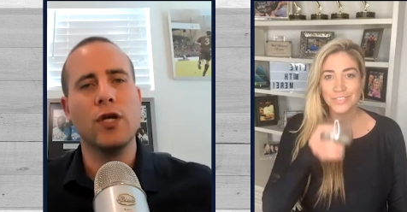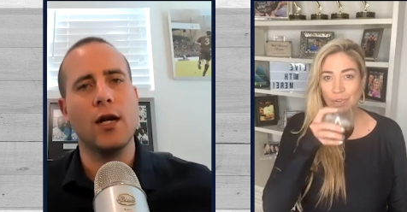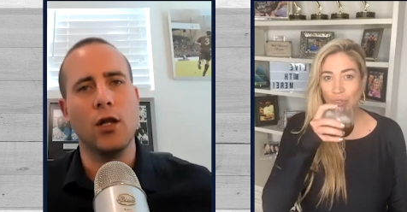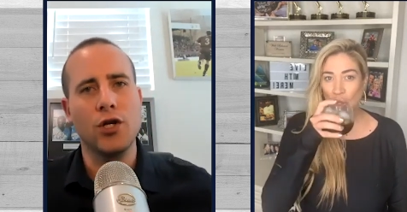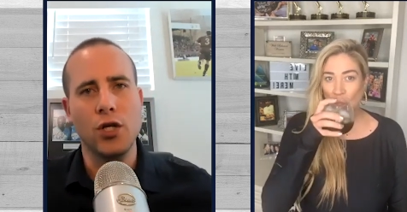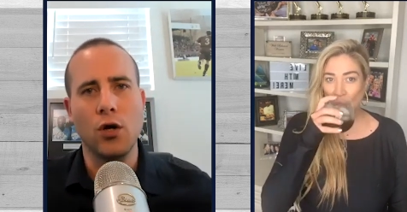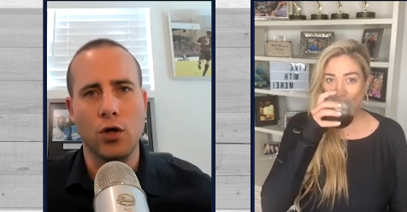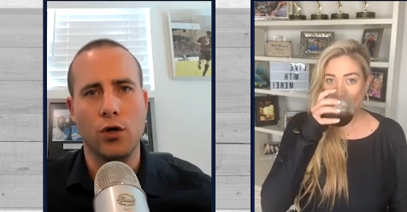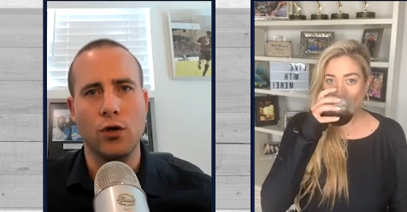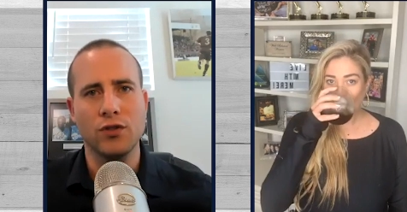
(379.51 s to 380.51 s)
Speaker 1: get a lot of young
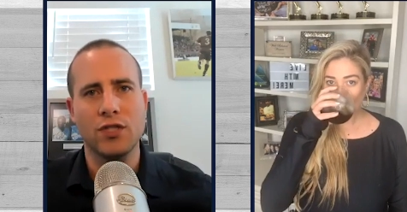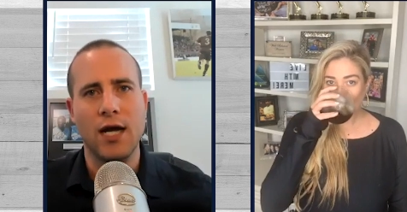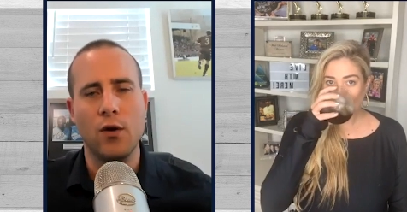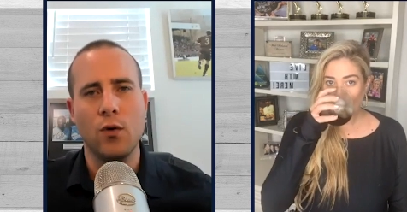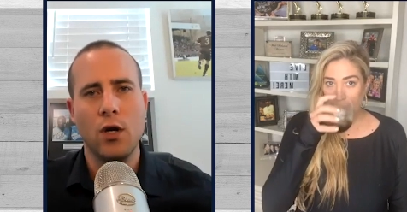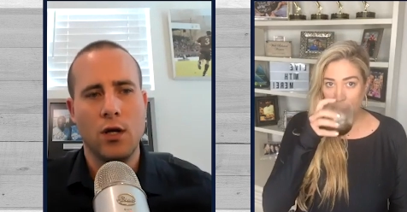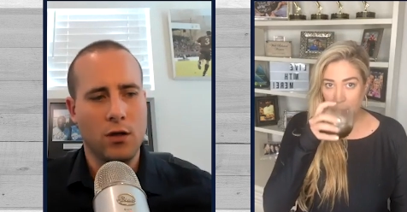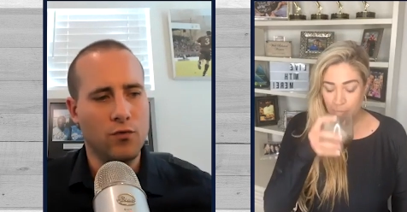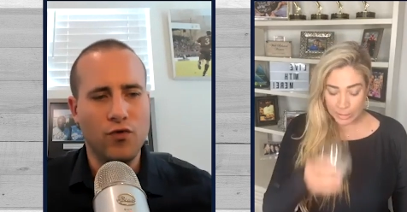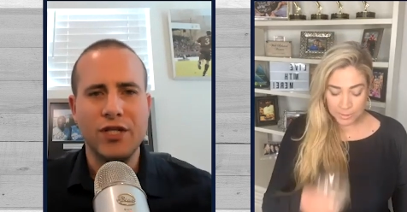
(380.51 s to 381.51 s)
girls now
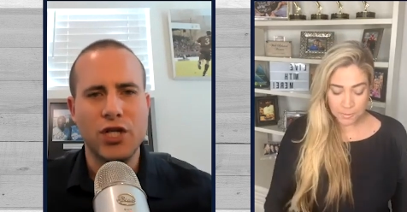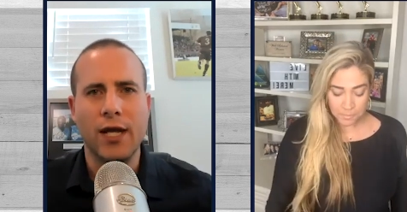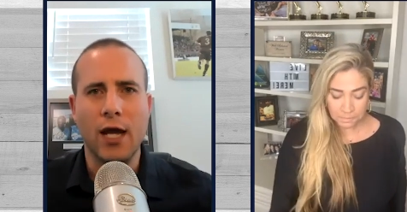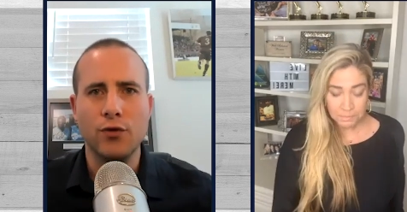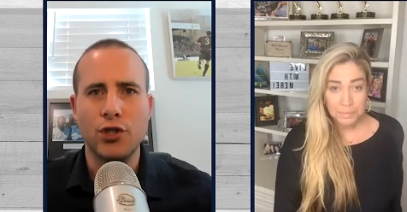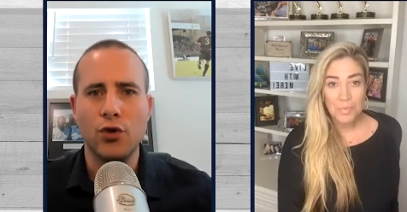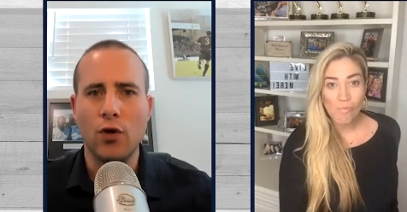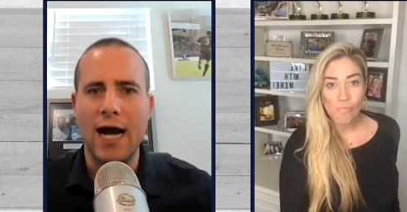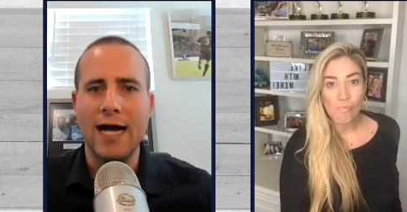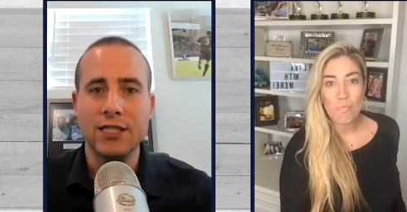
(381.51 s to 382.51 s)
reaching out to you,
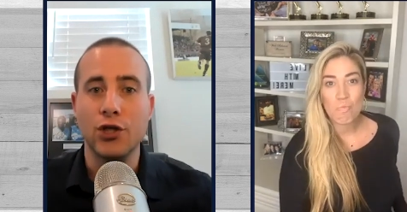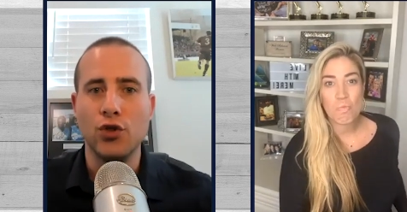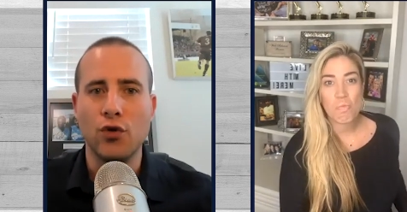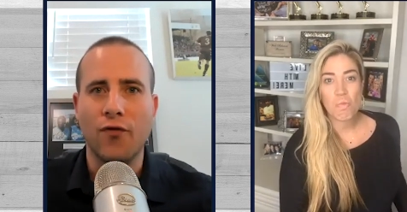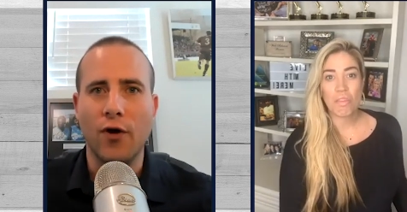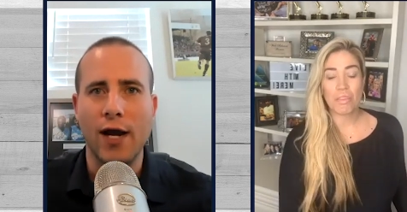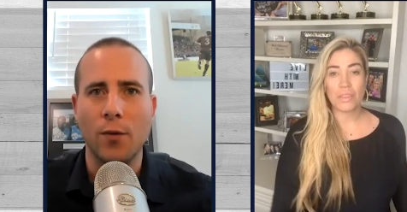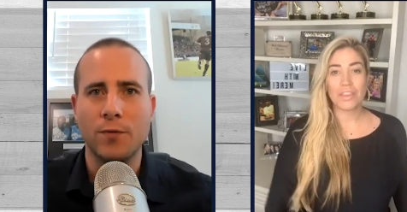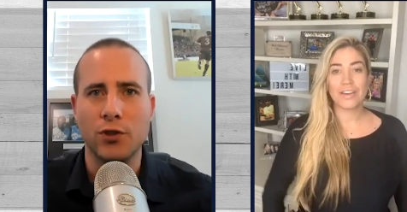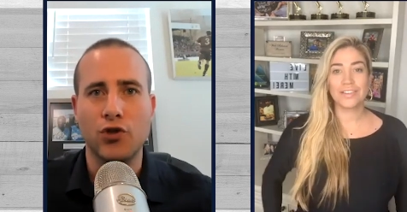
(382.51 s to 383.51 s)
asking you for help
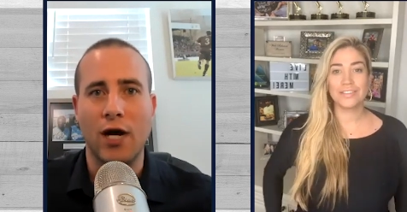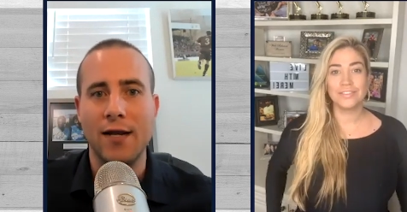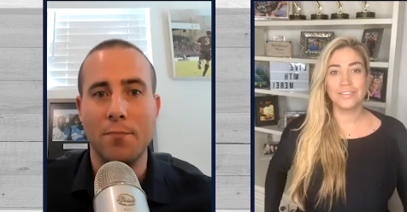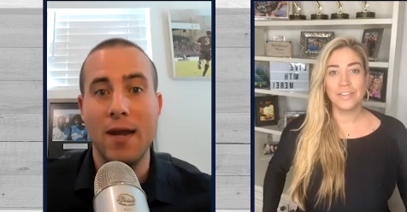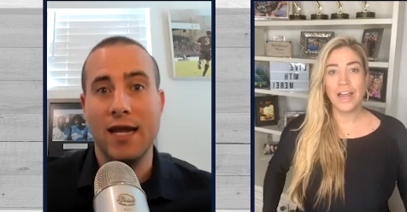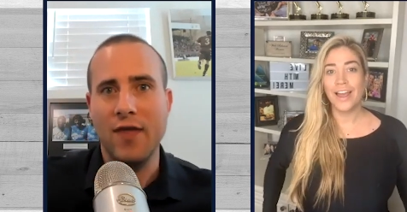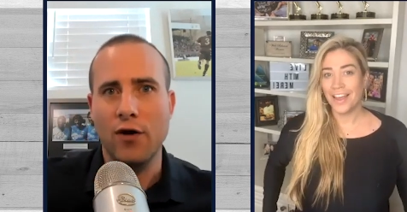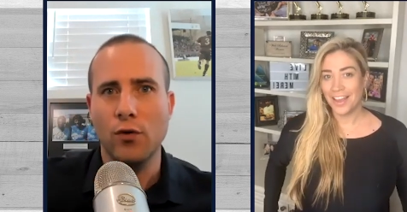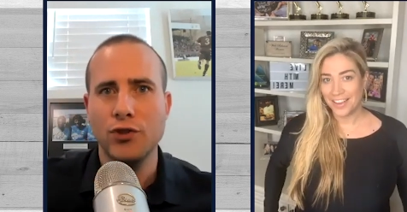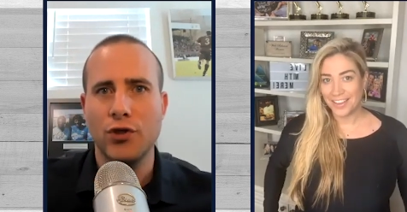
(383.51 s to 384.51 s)
to try and make their
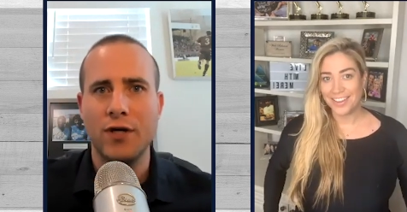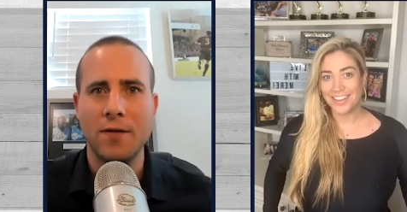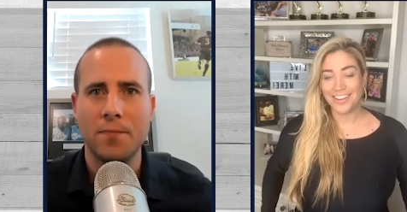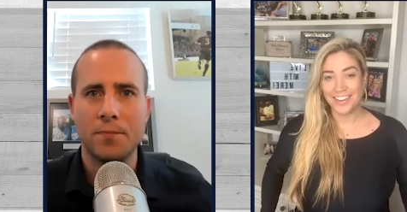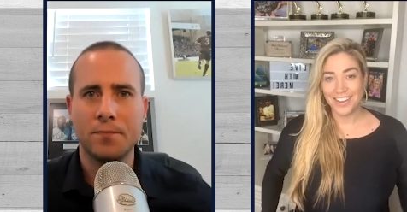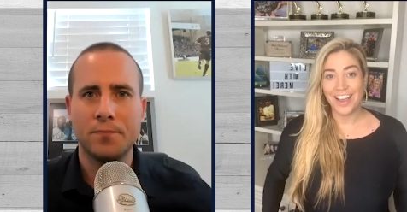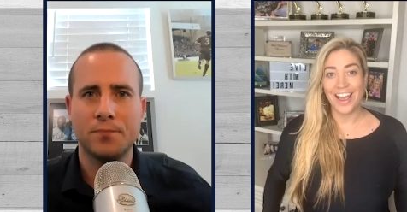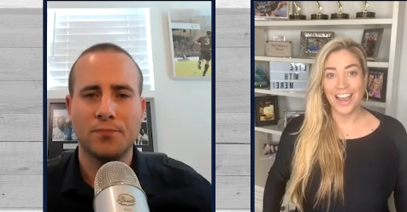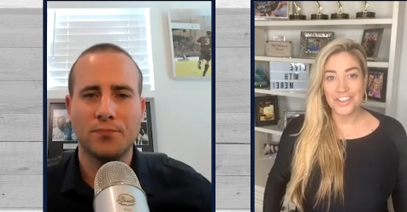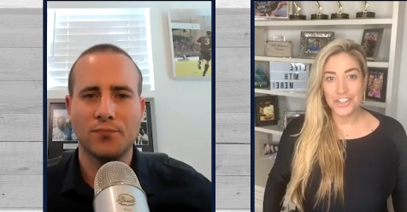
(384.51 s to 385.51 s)
own journey?
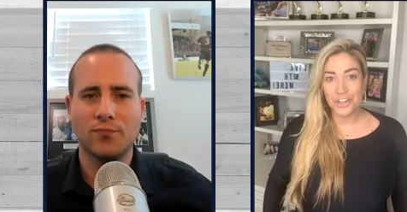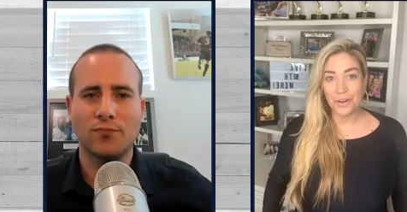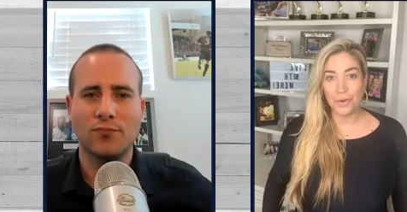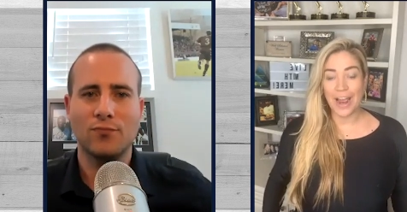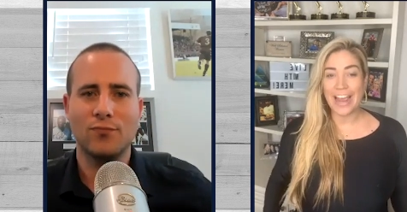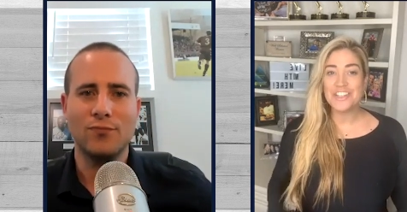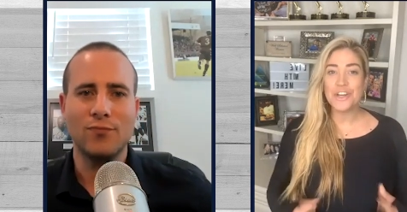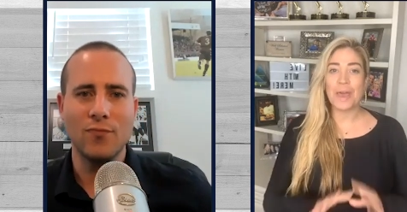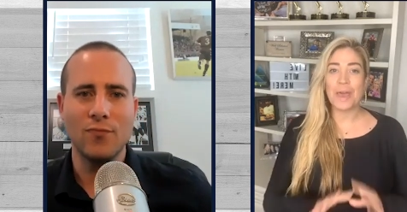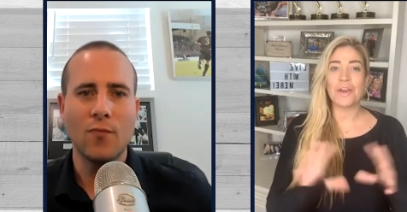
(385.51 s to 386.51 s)
I
Speaker 2: do. I
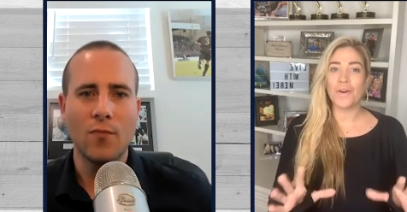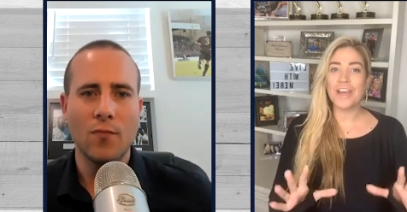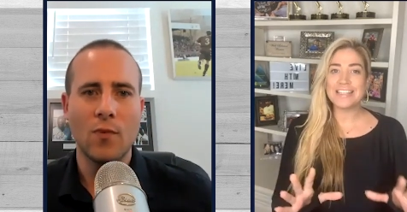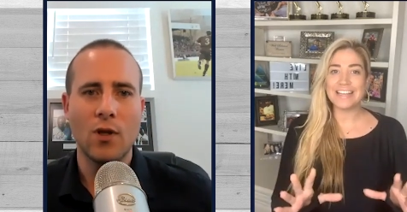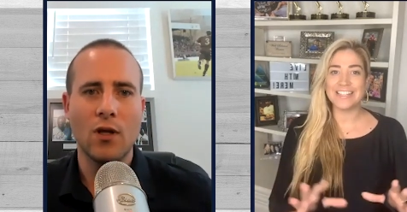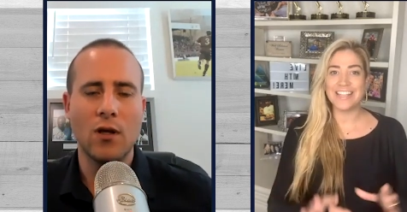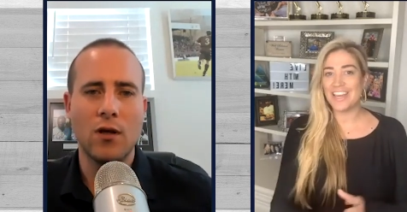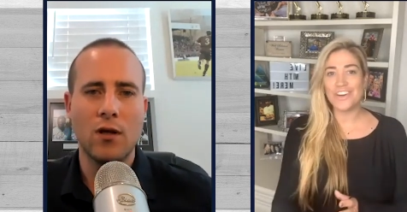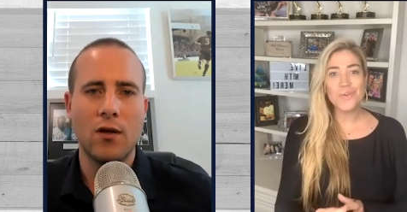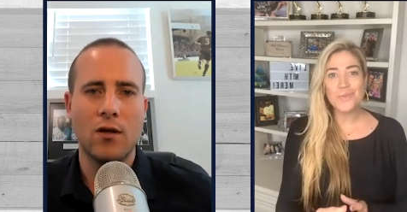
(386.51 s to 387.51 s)
do. And the craziest thing,
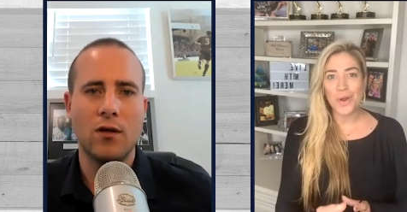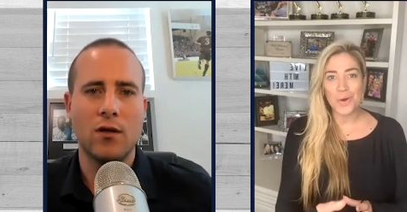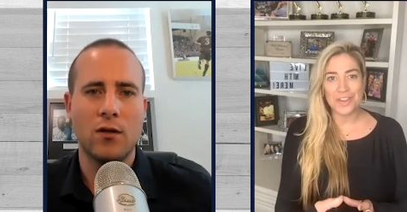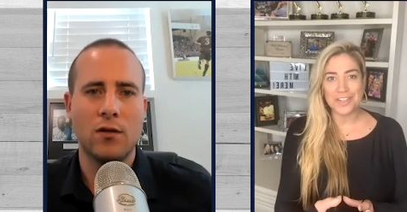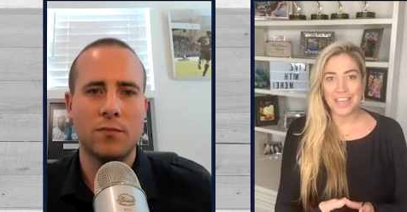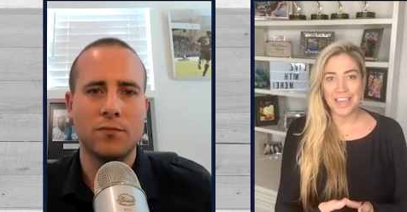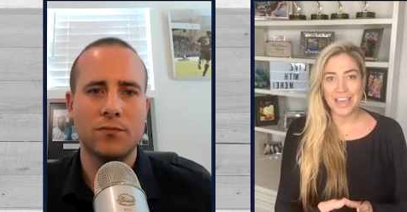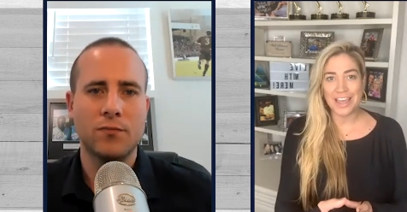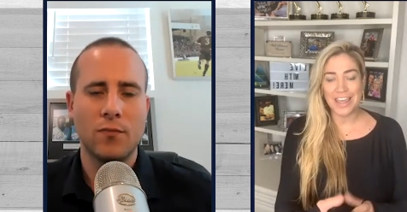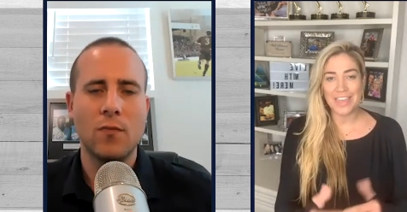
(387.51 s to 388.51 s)
and you know this,
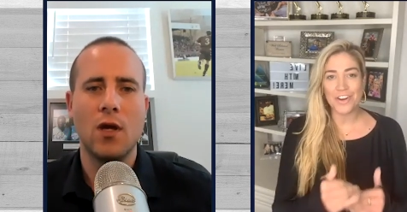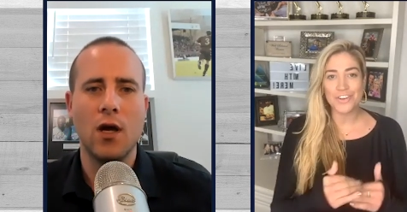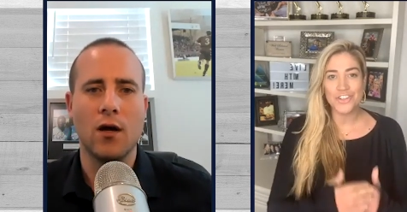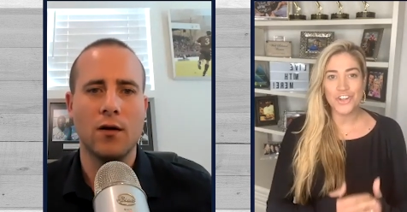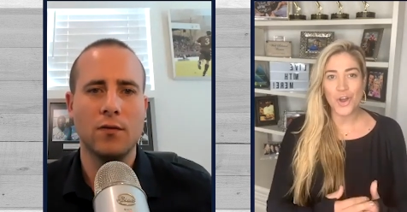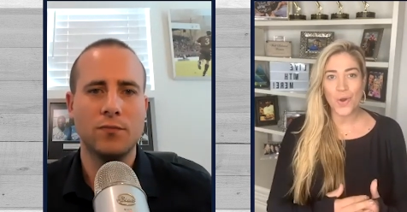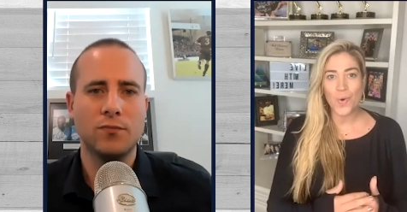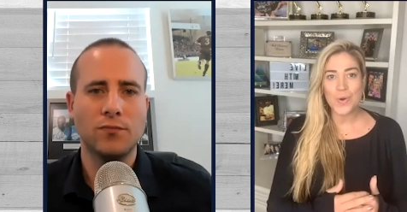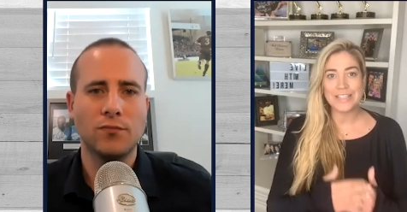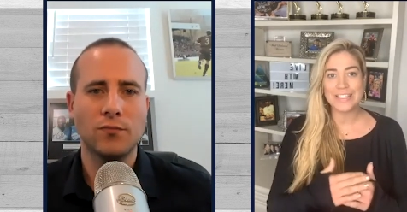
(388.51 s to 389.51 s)
Ian, there's yeah. no
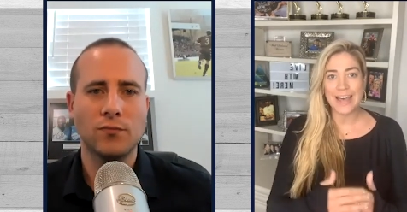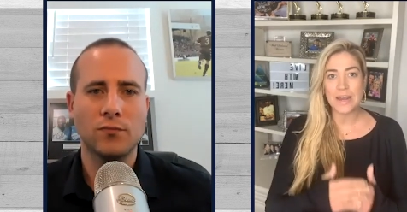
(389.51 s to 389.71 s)
set